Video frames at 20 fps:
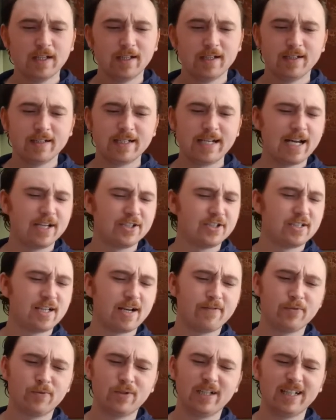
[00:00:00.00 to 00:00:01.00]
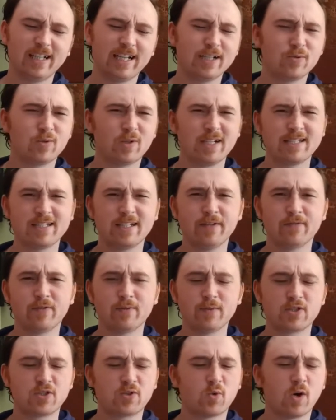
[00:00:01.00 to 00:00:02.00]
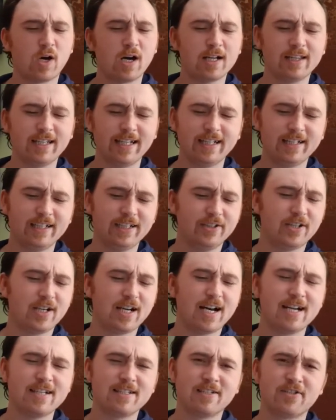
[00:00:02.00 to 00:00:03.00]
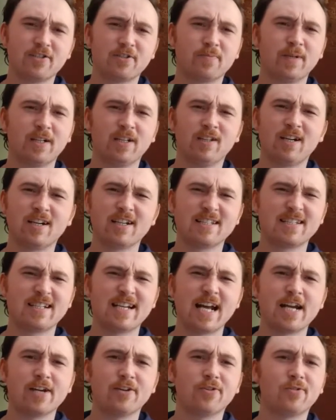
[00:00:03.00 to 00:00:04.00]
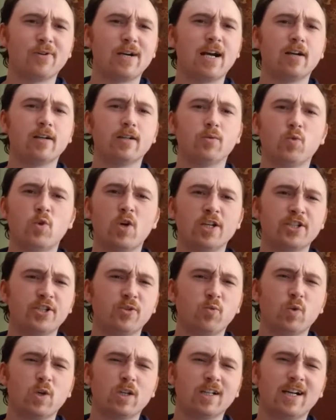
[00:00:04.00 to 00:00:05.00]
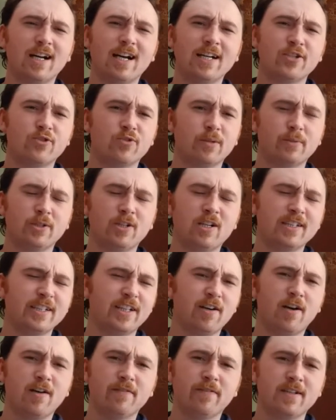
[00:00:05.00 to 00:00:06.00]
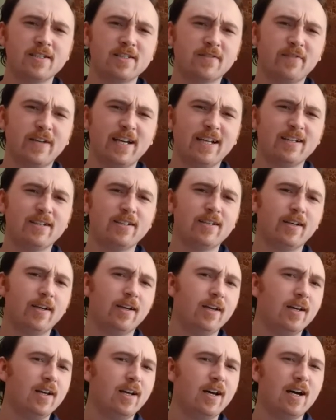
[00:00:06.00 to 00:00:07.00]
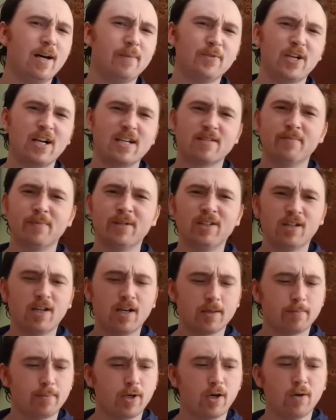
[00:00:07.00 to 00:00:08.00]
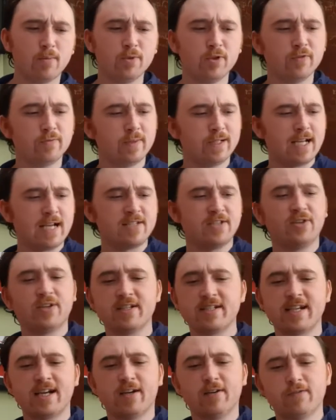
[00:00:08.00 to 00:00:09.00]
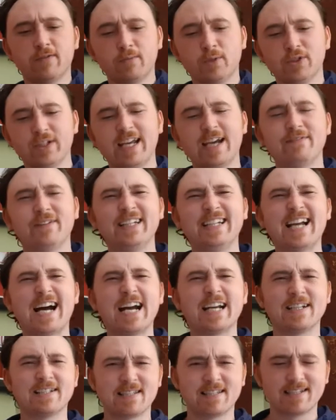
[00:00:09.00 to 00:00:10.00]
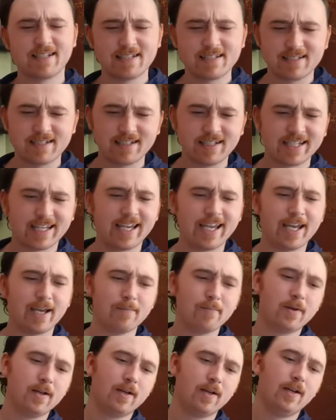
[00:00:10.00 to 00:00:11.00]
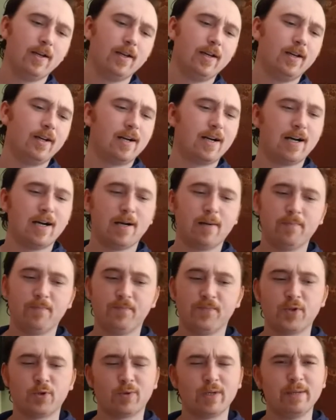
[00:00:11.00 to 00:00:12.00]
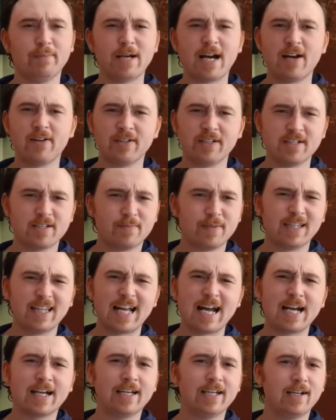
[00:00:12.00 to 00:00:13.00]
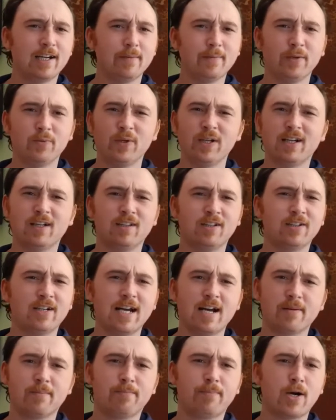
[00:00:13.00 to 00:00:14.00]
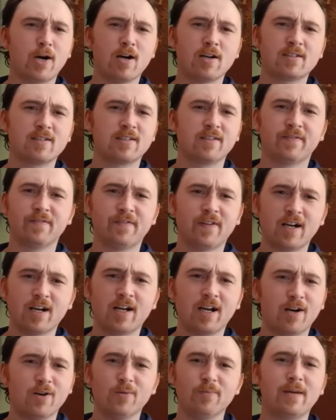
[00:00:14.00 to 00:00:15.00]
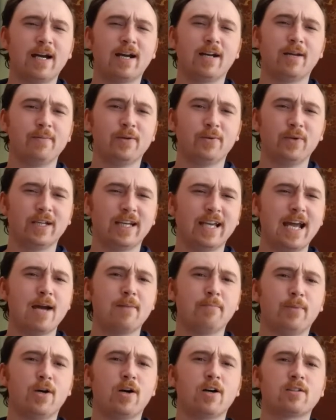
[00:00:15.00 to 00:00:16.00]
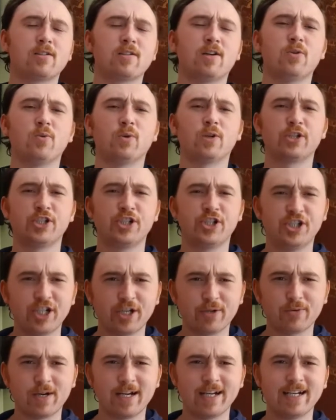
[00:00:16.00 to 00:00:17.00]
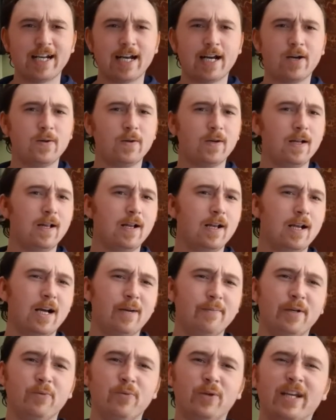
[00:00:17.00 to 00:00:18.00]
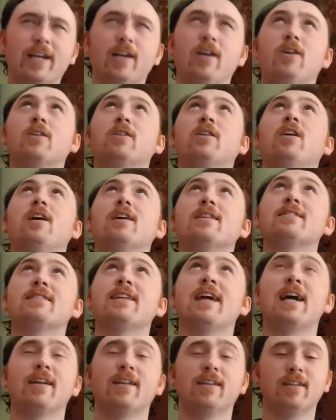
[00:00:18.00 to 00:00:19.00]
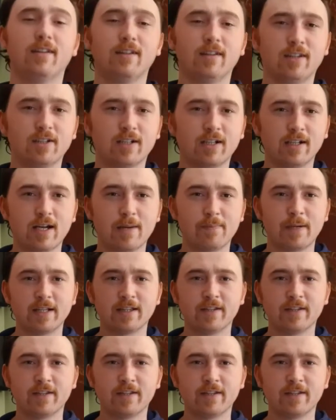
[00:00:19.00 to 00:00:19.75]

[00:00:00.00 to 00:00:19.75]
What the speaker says: I just haven't really liked what I've seen from the squad lately, you guys. It's just been a lot of standing around and watching one guy dribble on the offensive end. There hasn't been a lot of ball movement, as you can tell, from only having 9 assists in the game. The rebounding's been lacking. I mean, we got to learn how to box the fuck out, man. I mean, we can't box out. We're shit right now. I mean, we get all caught standing, looking up at the